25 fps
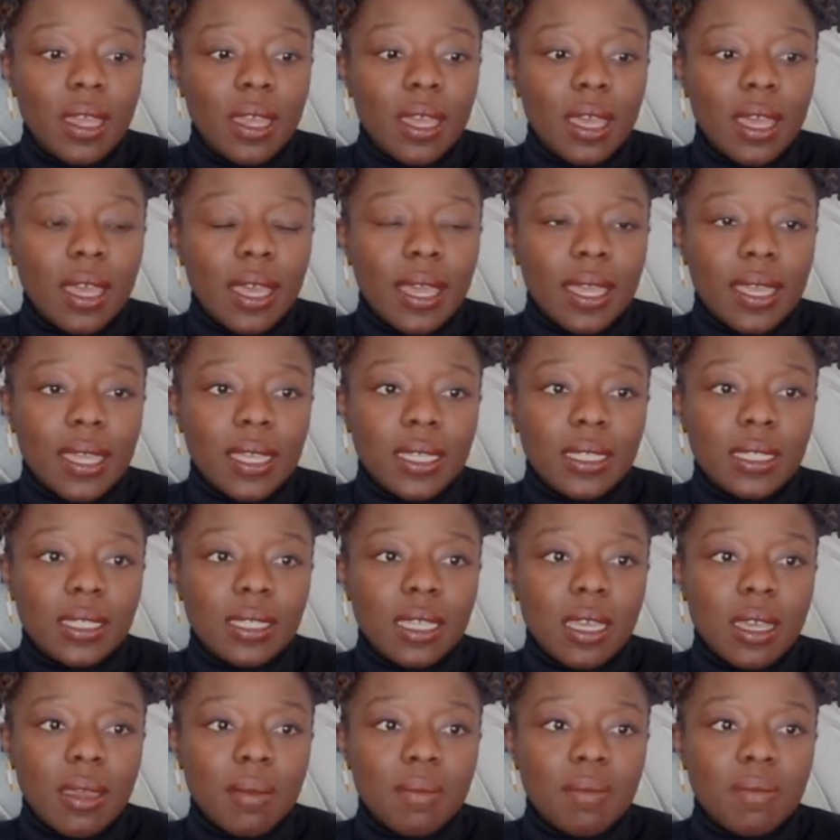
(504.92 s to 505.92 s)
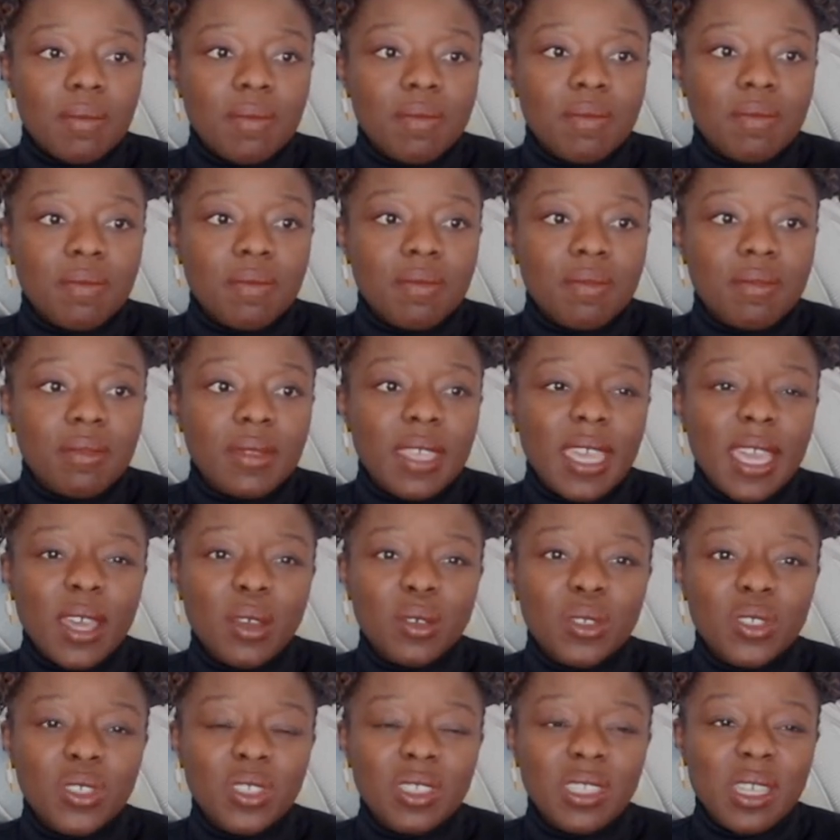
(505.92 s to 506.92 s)
I guess I
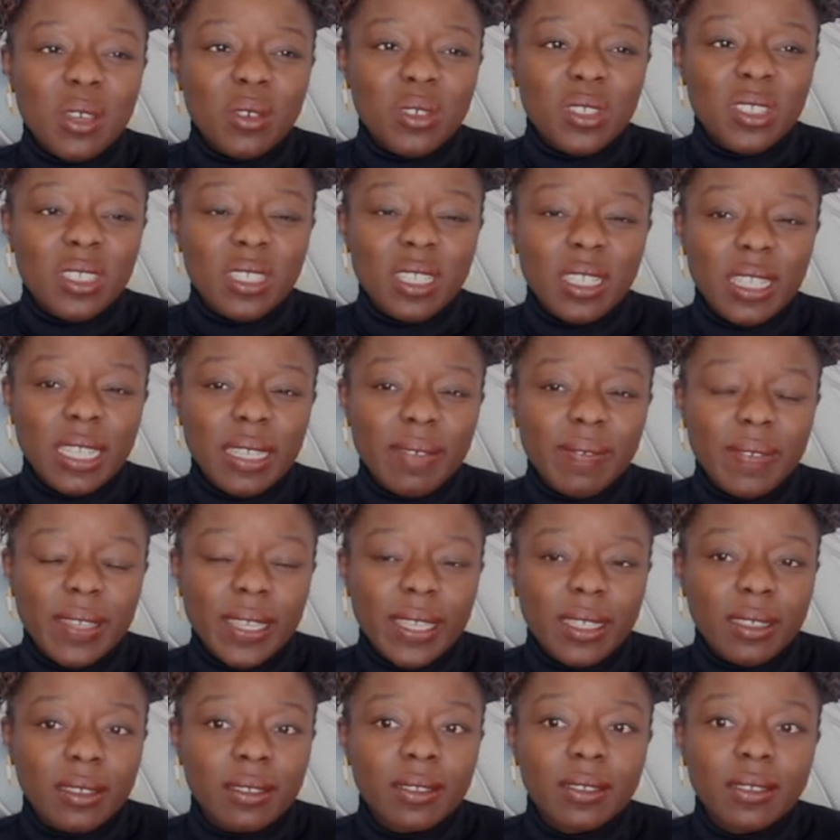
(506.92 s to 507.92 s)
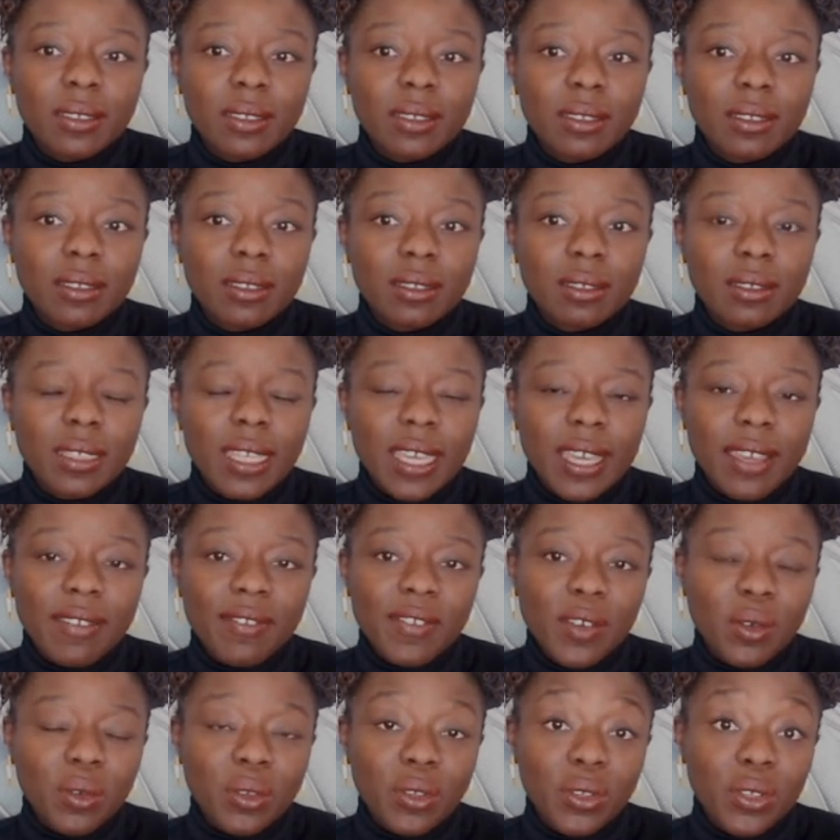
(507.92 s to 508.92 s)
was just living. I
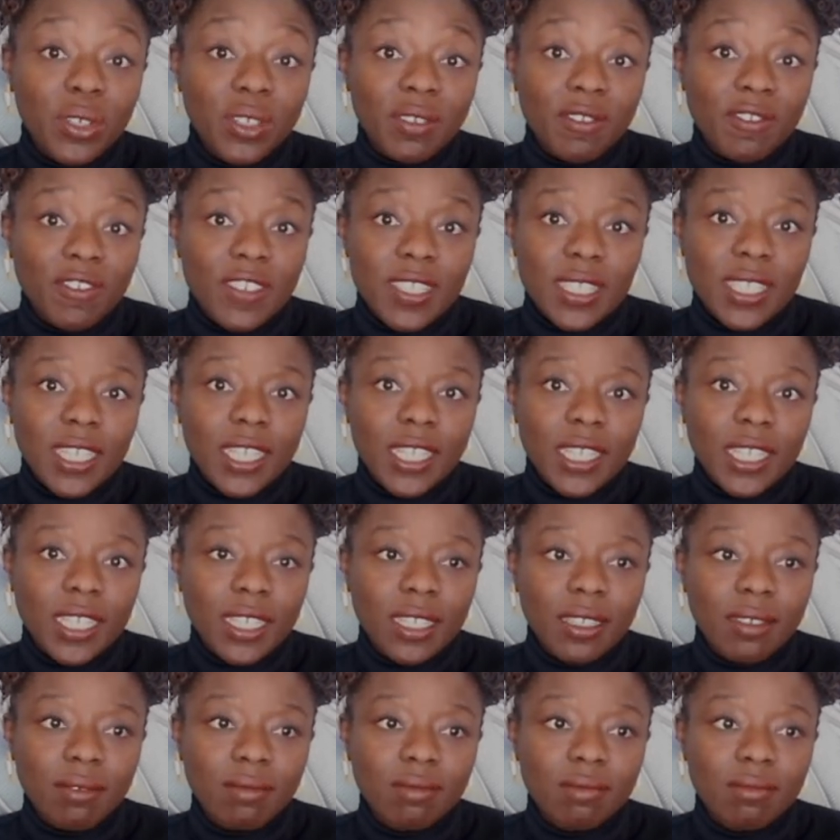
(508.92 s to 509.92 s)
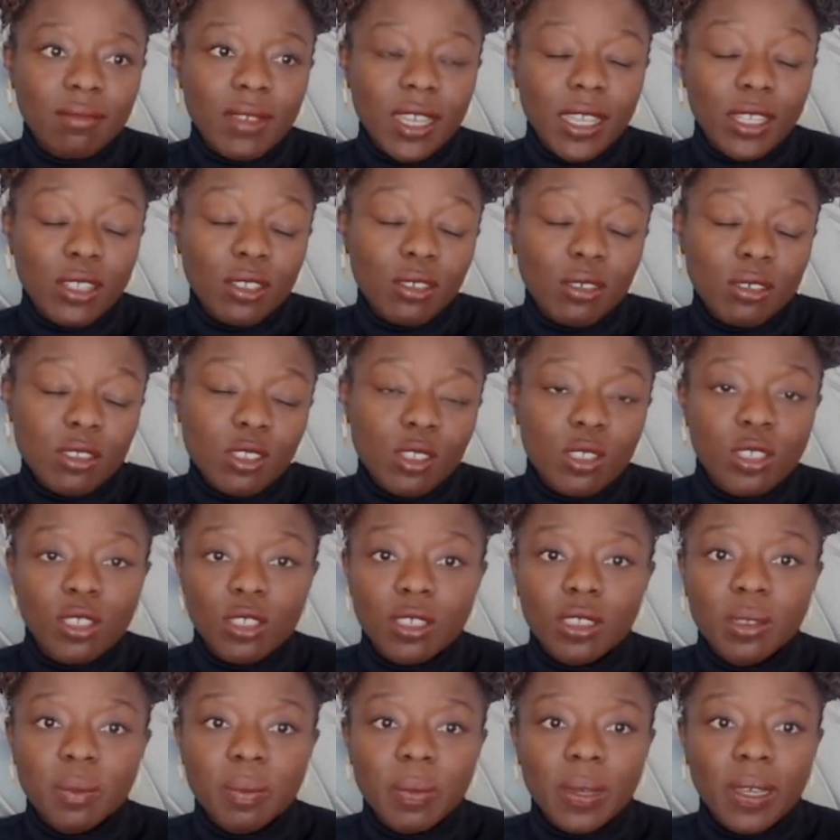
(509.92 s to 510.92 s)
felt good physically, it looks
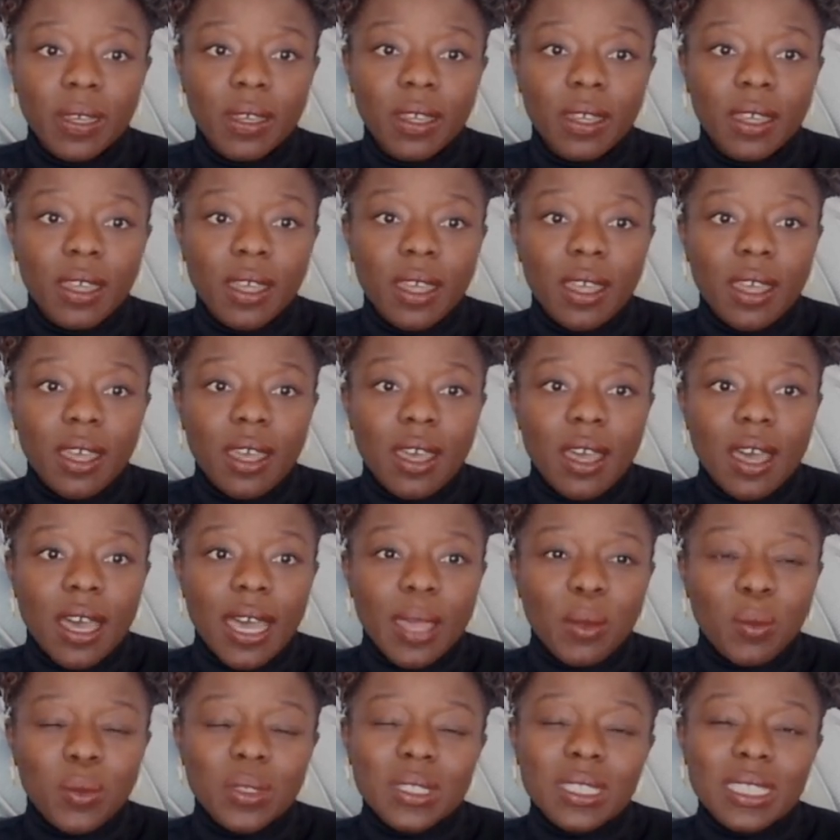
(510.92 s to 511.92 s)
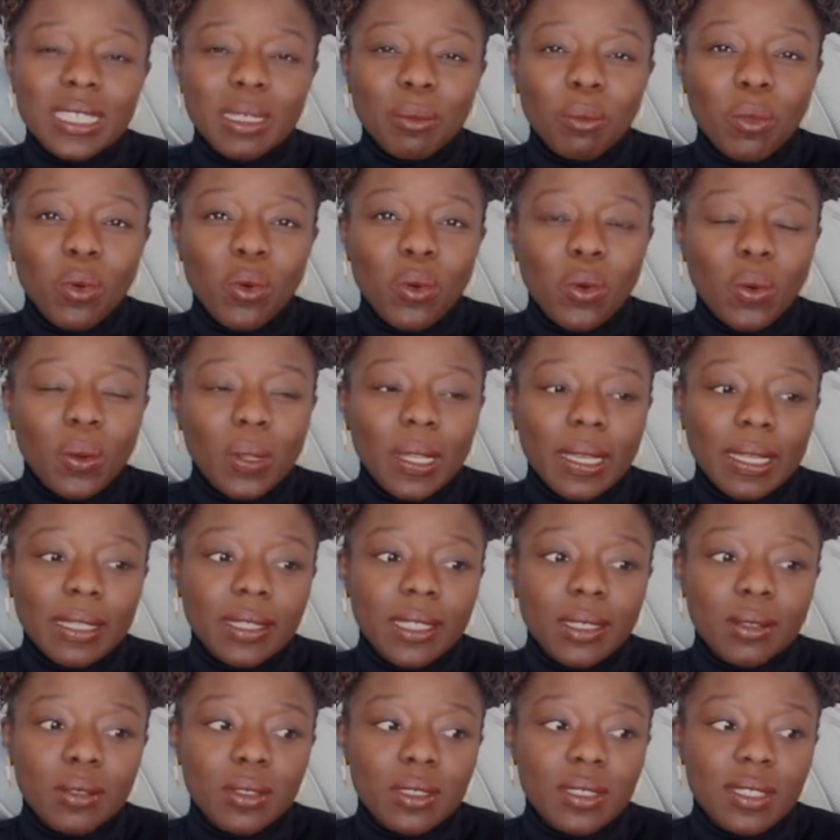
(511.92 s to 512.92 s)
good, but I wanted more. Like
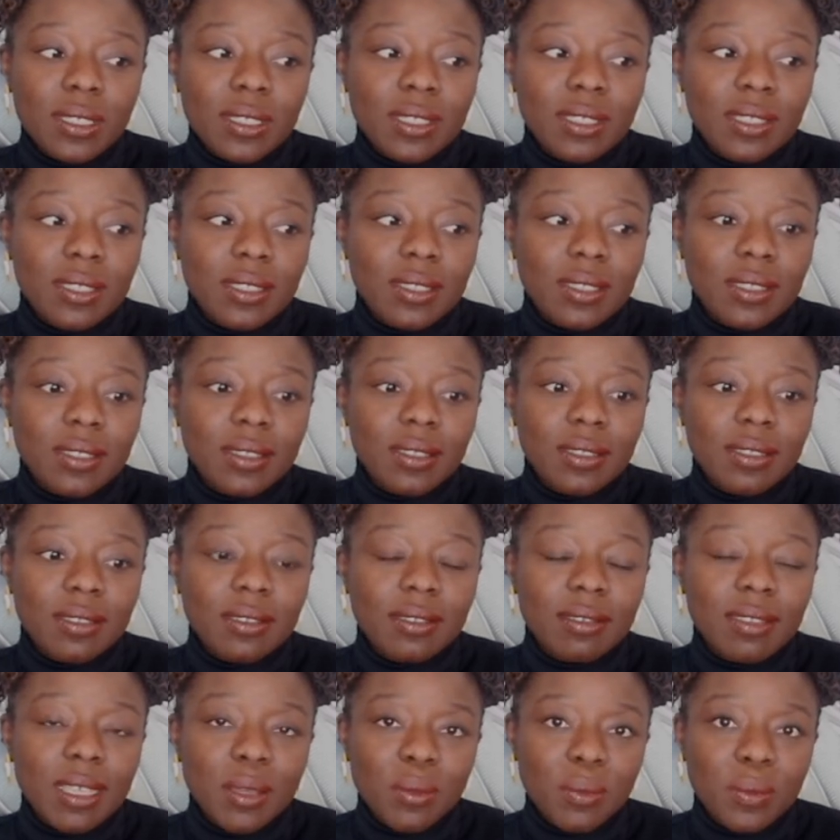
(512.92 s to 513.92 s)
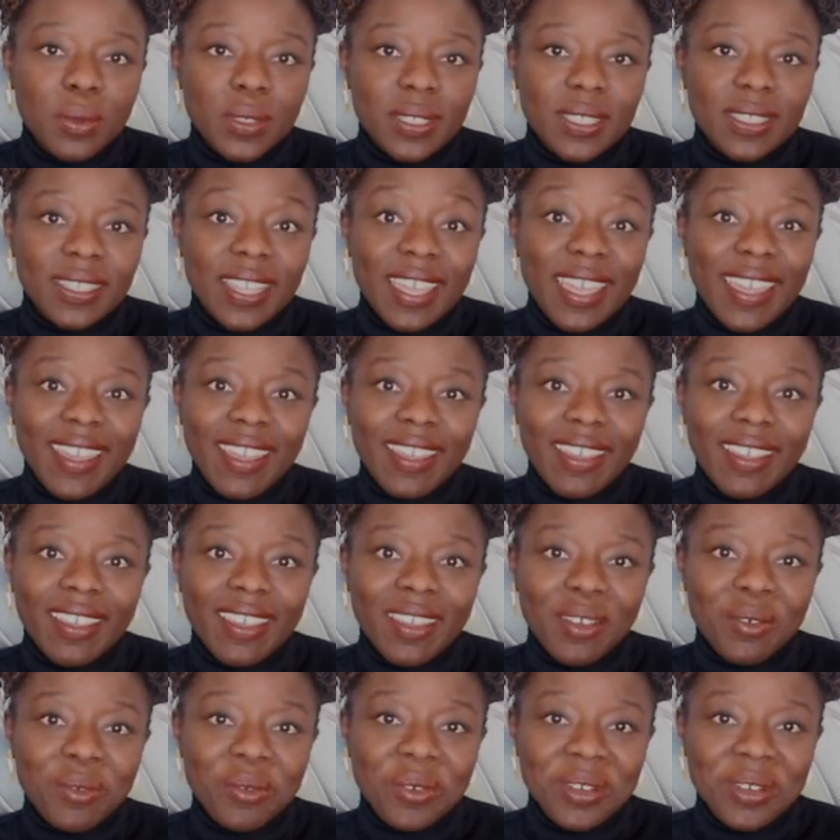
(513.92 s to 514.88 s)
it just wasn't it. It